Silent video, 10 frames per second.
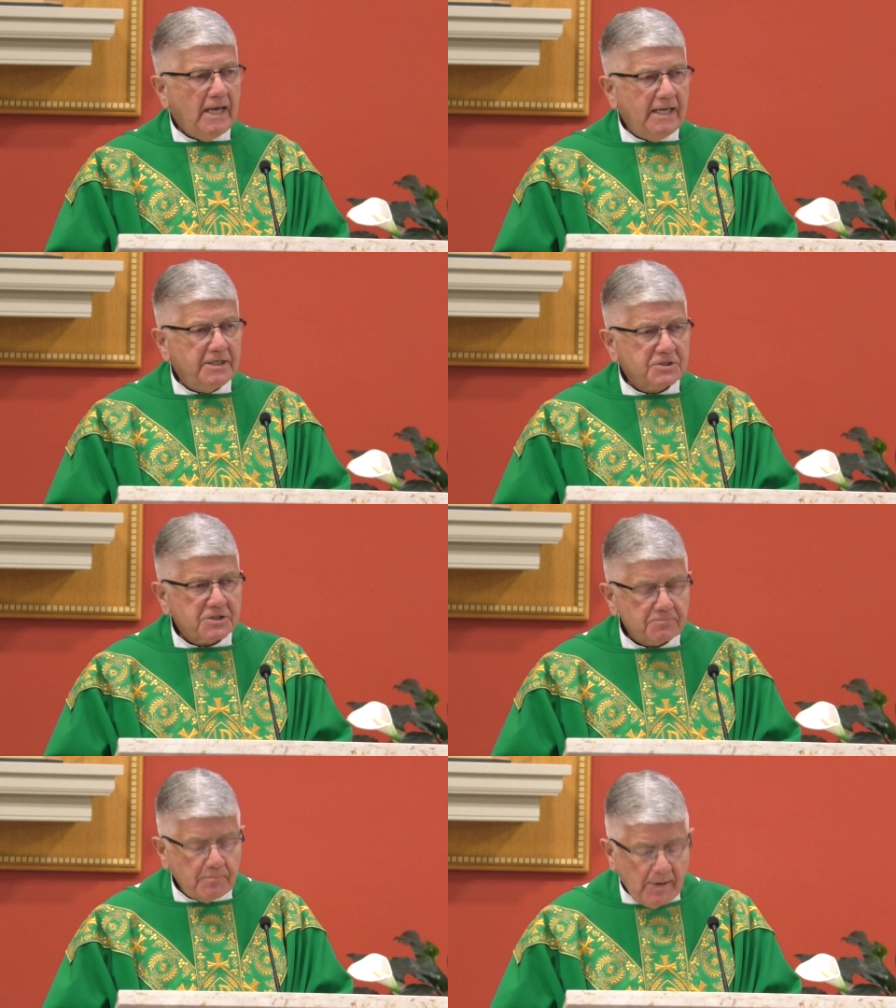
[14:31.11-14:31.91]
and
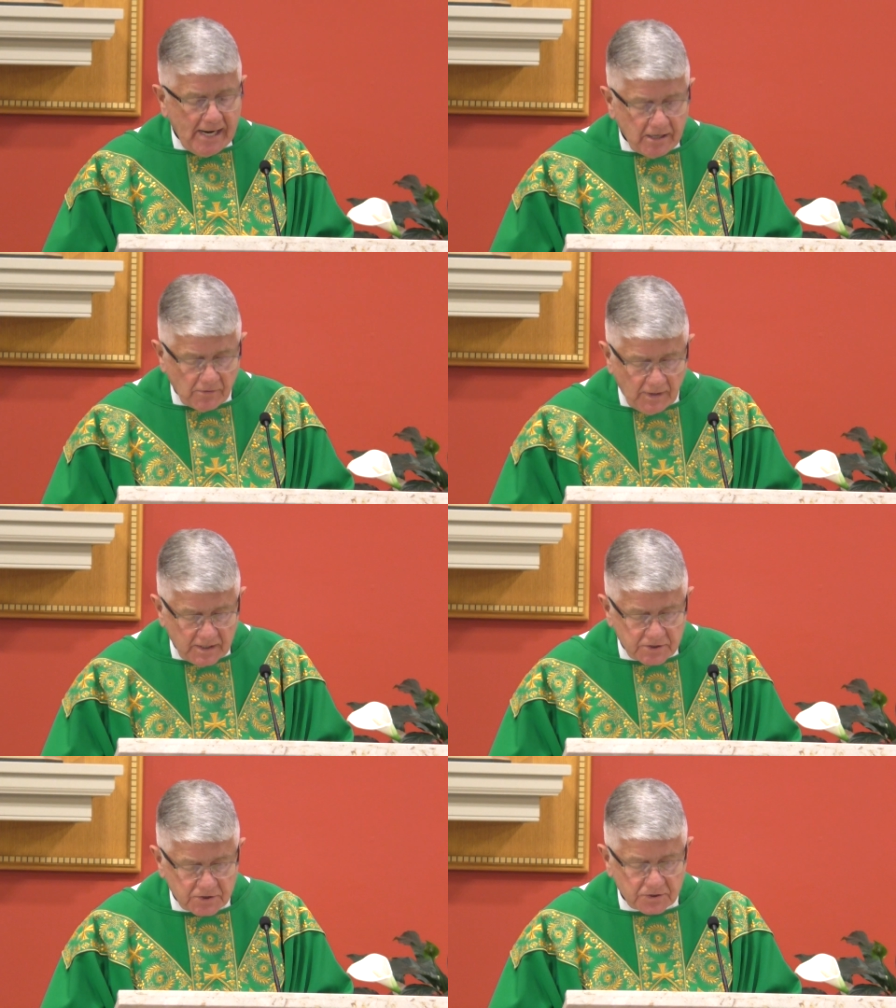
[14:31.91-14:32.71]
inspire
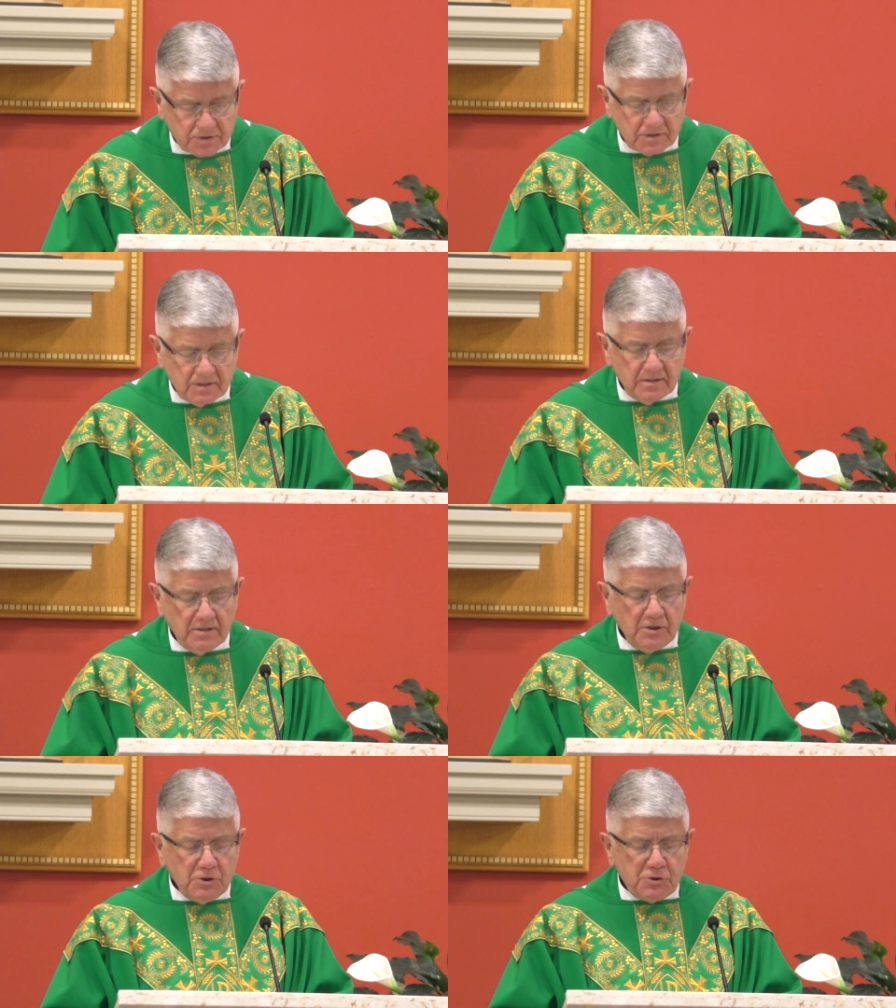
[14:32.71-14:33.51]
us
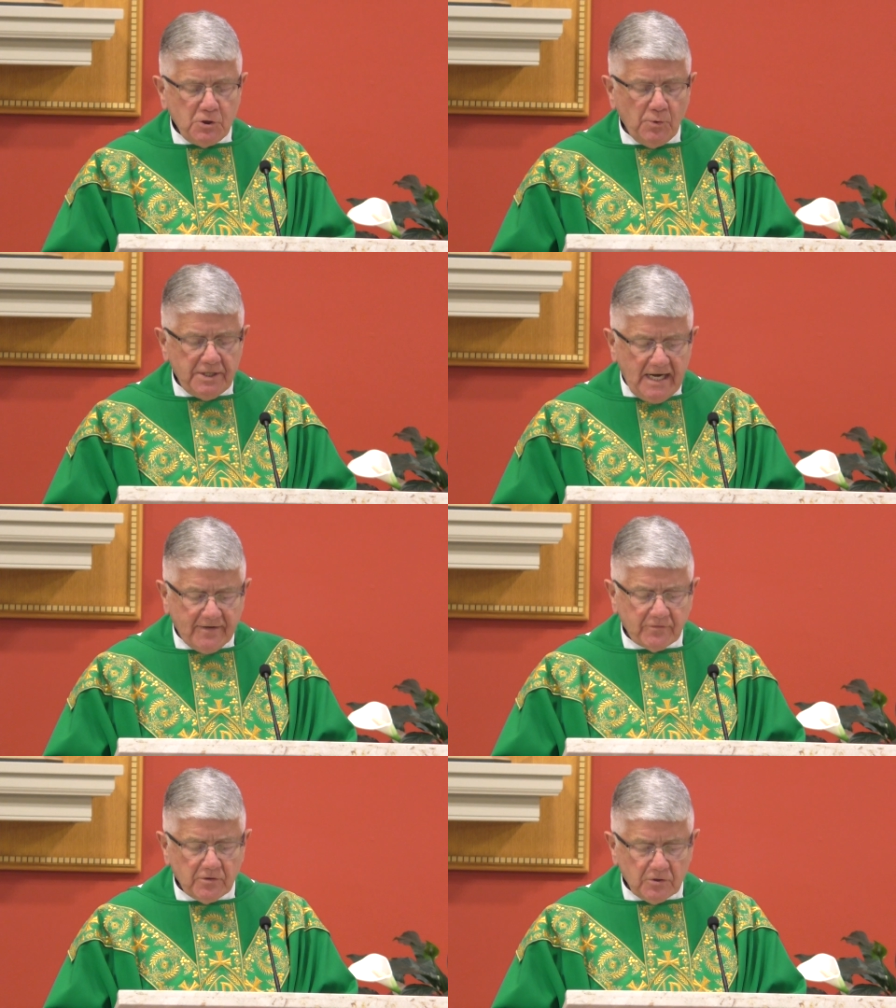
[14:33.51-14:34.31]
to an
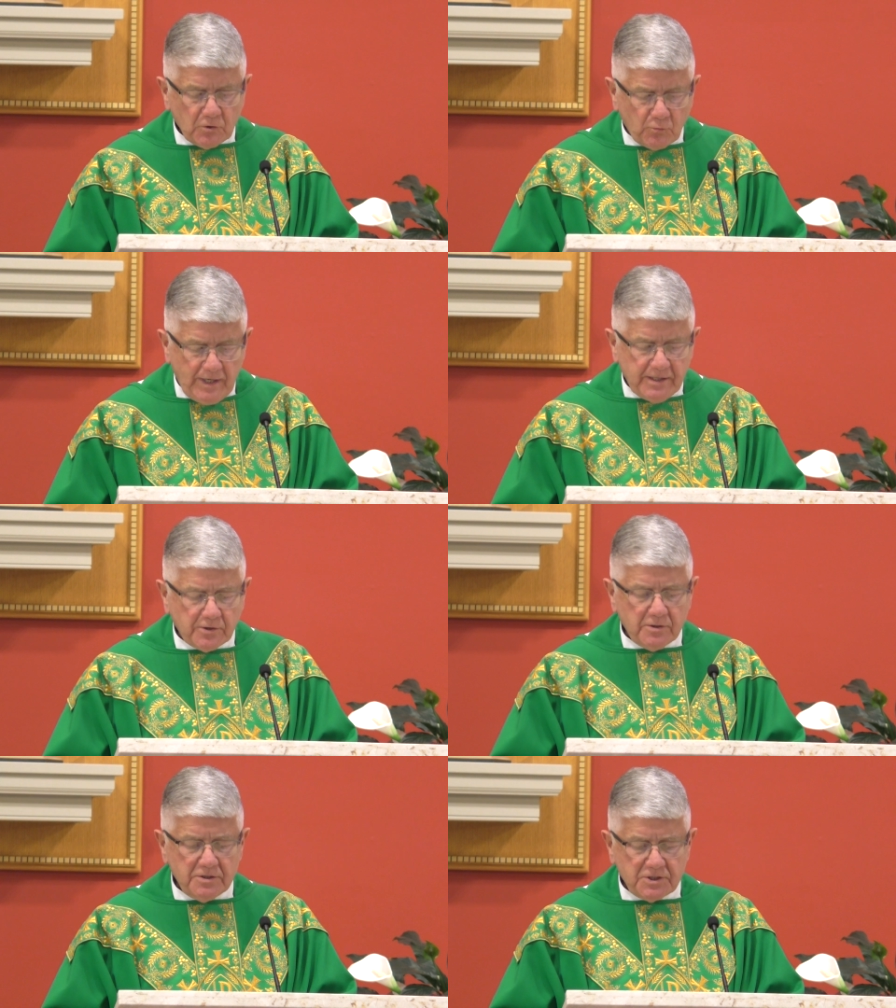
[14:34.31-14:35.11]
ever
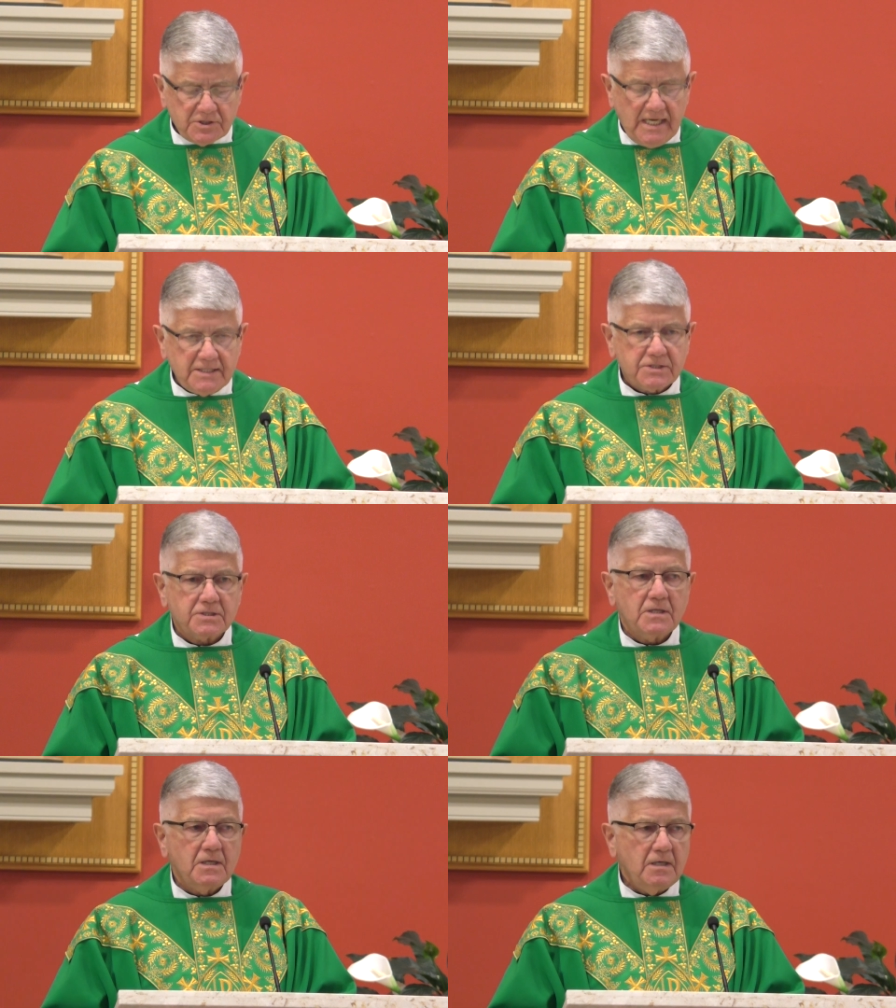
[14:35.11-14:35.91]
greater
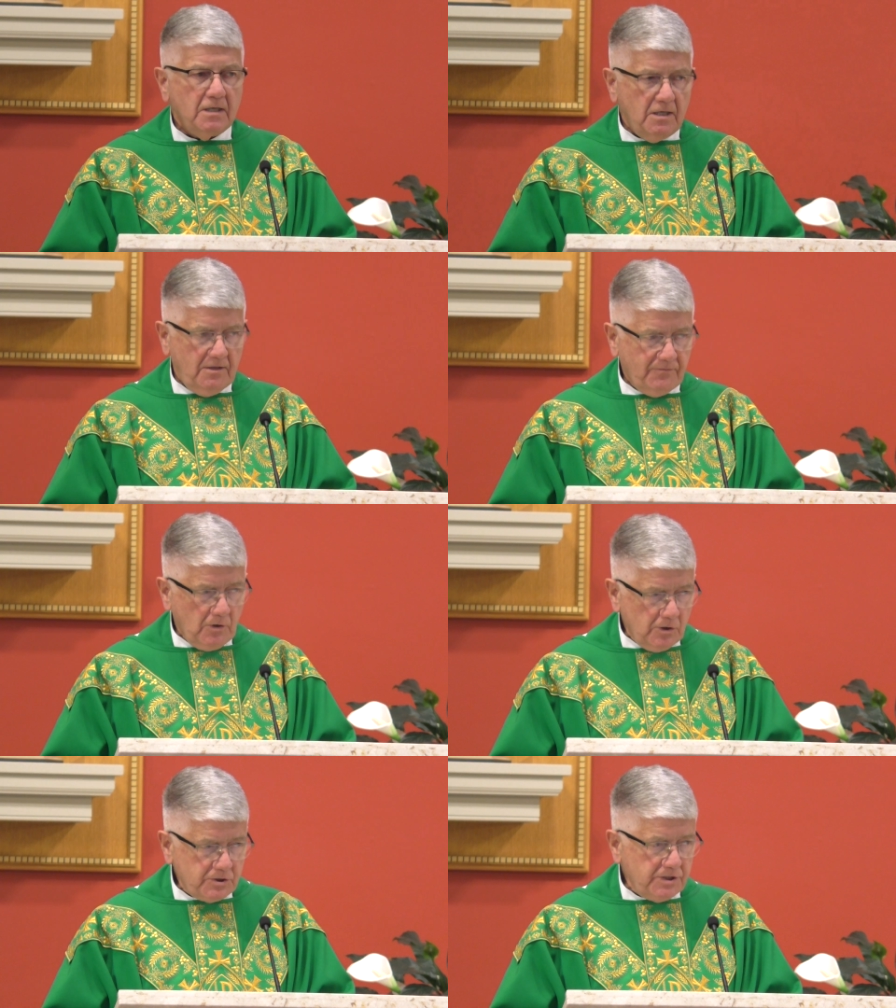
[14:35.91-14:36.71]
sense of
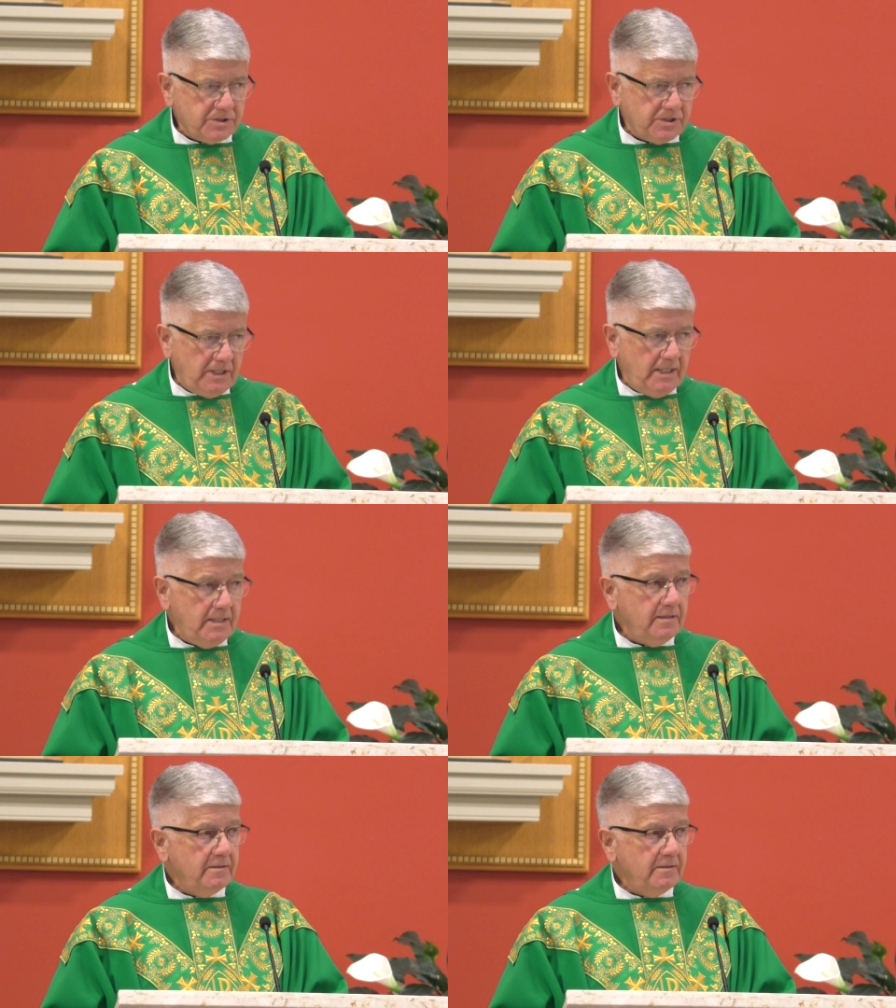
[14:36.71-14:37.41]
urgency